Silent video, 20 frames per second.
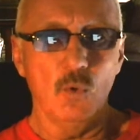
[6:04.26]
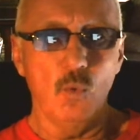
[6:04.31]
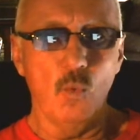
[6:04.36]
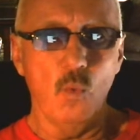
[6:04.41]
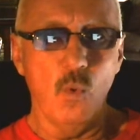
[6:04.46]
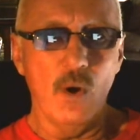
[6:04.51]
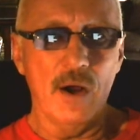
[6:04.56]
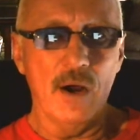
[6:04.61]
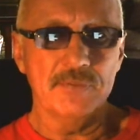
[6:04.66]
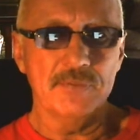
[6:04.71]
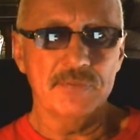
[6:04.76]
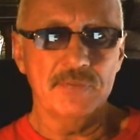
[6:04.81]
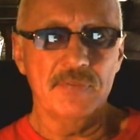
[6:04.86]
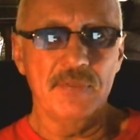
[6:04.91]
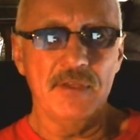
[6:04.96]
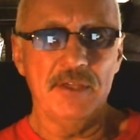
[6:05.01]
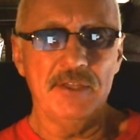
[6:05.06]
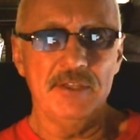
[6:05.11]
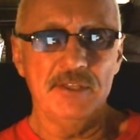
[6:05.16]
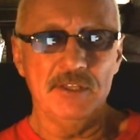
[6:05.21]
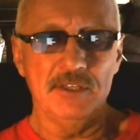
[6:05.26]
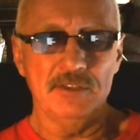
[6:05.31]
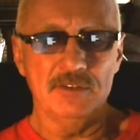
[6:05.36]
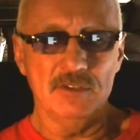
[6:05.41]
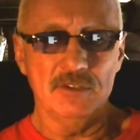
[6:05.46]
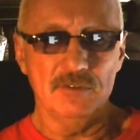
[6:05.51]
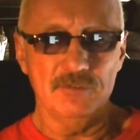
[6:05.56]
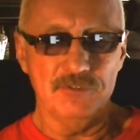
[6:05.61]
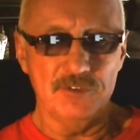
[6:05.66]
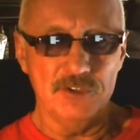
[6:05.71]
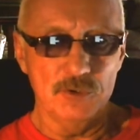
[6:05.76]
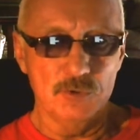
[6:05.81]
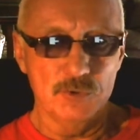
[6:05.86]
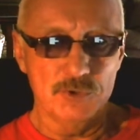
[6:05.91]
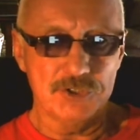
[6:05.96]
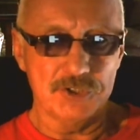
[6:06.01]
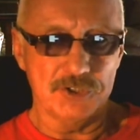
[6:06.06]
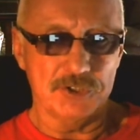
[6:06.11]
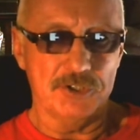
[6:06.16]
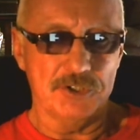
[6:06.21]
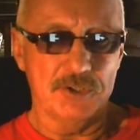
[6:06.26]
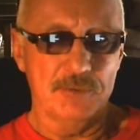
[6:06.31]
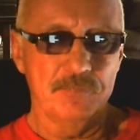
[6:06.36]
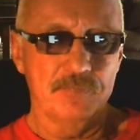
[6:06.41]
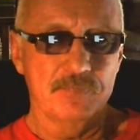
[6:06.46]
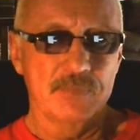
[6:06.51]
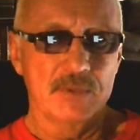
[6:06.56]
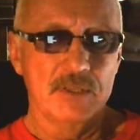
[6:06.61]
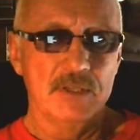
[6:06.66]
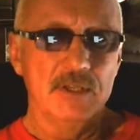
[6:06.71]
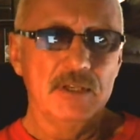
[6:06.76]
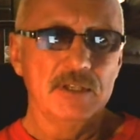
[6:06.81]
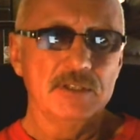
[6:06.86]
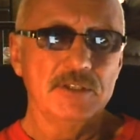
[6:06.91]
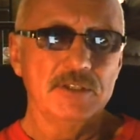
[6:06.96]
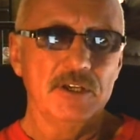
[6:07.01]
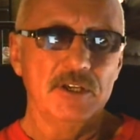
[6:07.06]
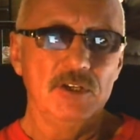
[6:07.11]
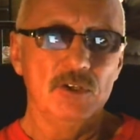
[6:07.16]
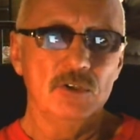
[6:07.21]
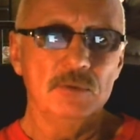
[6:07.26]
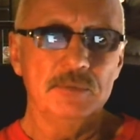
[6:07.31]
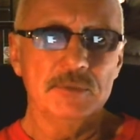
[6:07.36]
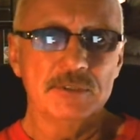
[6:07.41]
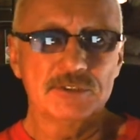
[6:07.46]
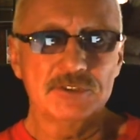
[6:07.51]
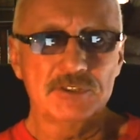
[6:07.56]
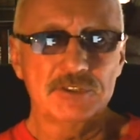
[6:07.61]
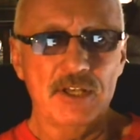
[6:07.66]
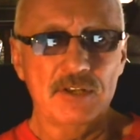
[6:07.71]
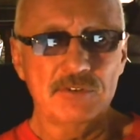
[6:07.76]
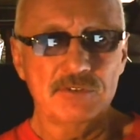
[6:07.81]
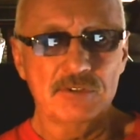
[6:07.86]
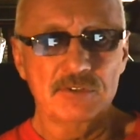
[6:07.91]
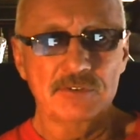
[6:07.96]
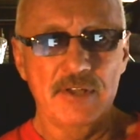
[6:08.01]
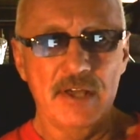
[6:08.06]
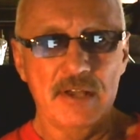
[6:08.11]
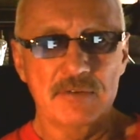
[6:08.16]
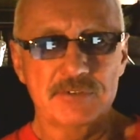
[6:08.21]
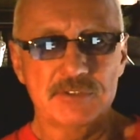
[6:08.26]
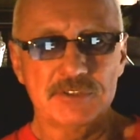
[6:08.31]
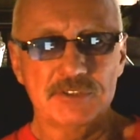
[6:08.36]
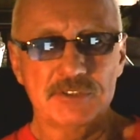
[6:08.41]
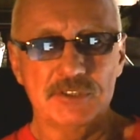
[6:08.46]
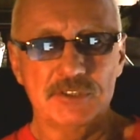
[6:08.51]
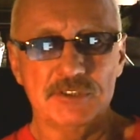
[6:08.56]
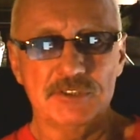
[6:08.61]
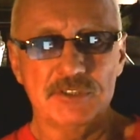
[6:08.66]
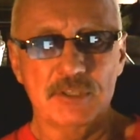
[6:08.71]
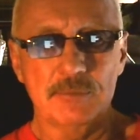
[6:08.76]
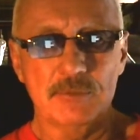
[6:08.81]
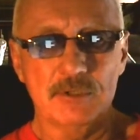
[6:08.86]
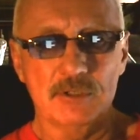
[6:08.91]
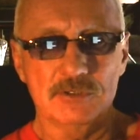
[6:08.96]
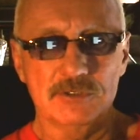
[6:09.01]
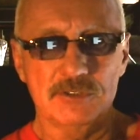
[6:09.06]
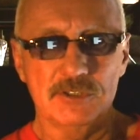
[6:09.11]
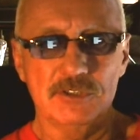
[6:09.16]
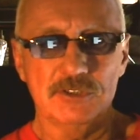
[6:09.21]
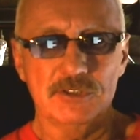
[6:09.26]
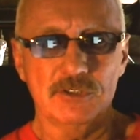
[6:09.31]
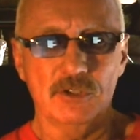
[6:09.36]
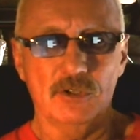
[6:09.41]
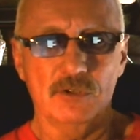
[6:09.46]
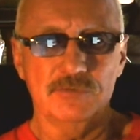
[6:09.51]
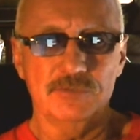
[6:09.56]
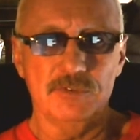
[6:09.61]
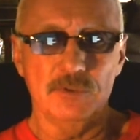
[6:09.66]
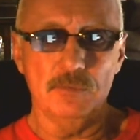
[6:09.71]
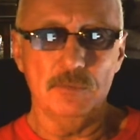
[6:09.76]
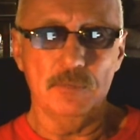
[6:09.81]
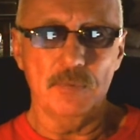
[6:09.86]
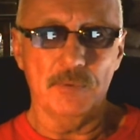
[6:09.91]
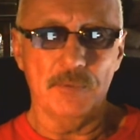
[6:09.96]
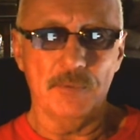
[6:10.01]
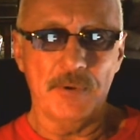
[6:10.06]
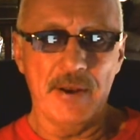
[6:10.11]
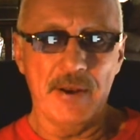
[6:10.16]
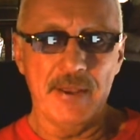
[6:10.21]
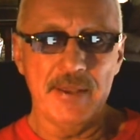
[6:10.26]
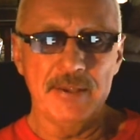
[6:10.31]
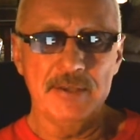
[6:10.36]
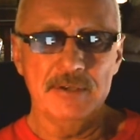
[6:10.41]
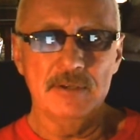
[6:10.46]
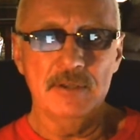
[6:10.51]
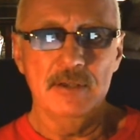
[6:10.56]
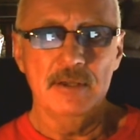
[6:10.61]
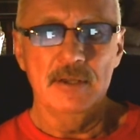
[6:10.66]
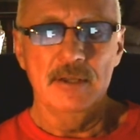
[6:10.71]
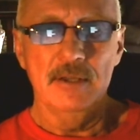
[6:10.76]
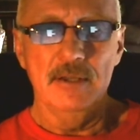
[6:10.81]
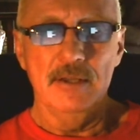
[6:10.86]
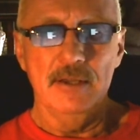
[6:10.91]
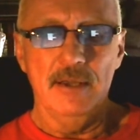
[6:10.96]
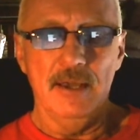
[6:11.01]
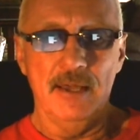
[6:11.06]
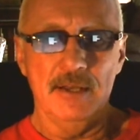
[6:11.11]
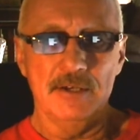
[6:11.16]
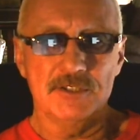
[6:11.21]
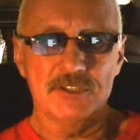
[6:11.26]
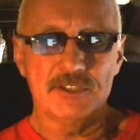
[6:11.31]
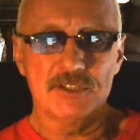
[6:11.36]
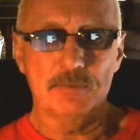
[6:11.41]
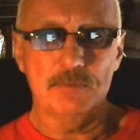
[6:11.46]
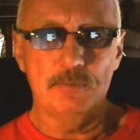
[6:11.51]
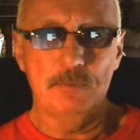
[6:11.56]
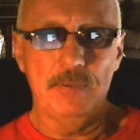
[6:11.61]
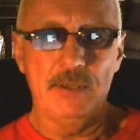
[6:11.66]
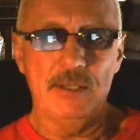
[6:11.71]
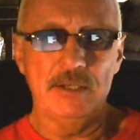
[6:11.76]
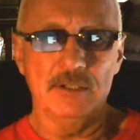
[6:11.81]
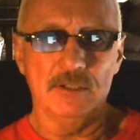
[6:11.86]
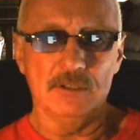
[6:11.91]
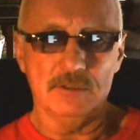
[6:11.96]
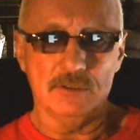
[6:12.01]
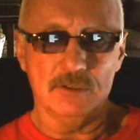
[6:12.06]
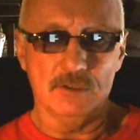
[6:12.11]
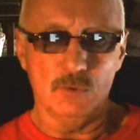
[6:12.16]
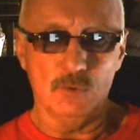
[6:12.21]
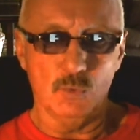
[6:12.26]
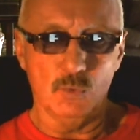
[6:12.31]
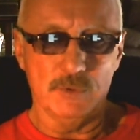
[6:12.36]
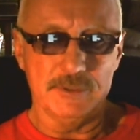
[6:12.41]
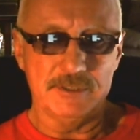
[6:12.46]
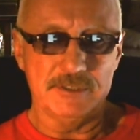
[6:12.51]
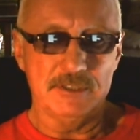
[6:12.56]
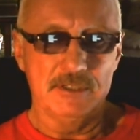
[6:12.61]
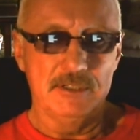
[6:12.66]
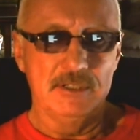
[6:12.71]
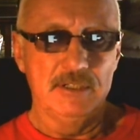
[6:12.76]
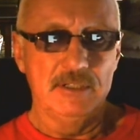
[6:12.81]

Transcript: one day in the future. The human central nervous system consists of the brain and spinal cord.